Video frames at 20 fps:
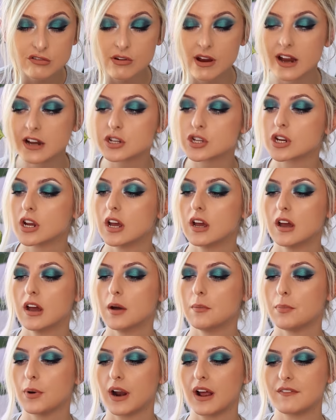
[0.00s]
stretch,
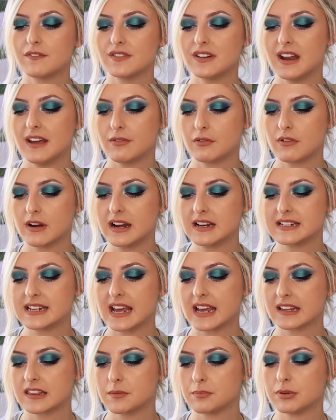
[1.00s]
but I've never really
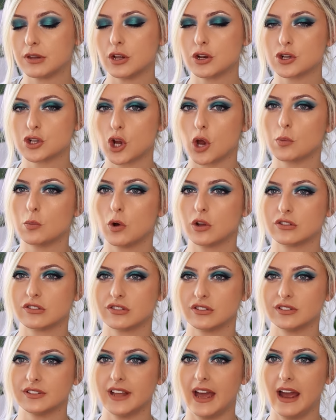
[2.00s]
taken the plunge on one
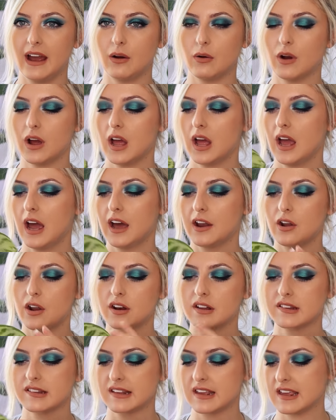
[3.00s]
till now. And
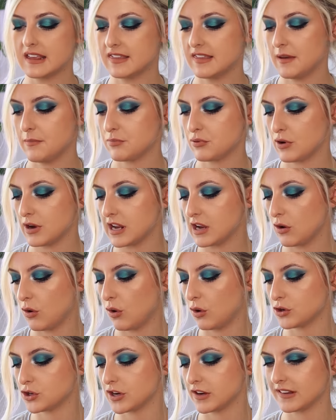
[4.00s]
honestly, they're pretty
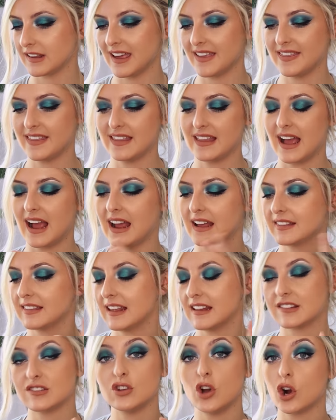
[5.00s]
gorgeous and
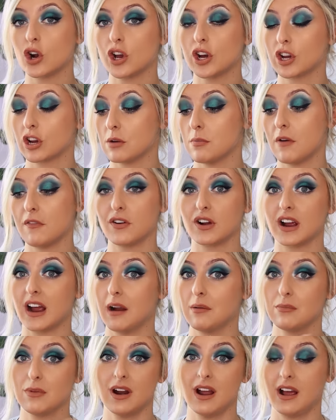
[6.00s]
it's not going to come off on
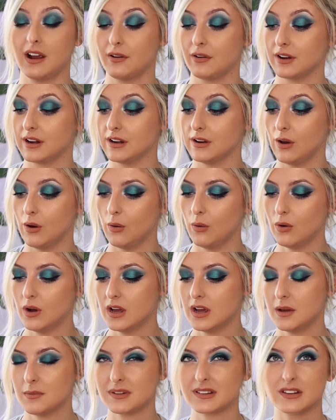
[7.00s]
camera. I already know
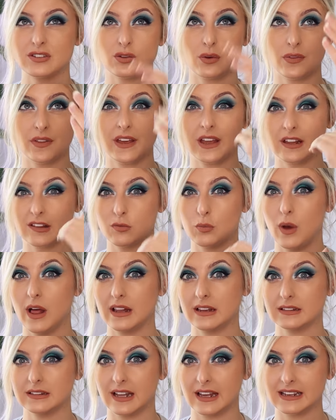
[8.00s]
because I don't think it's
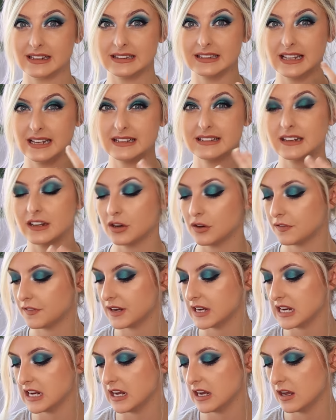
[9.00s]
well like lit enough
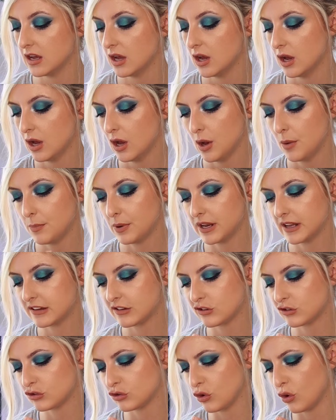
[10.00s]
in here, but it's
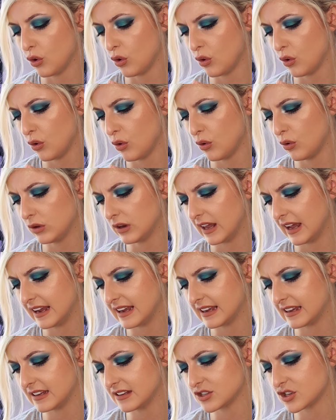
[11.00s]
so
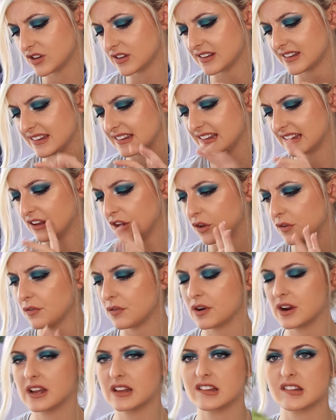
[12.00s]
like just
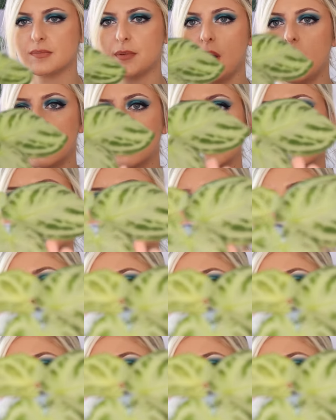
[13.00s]
silvery and sparkly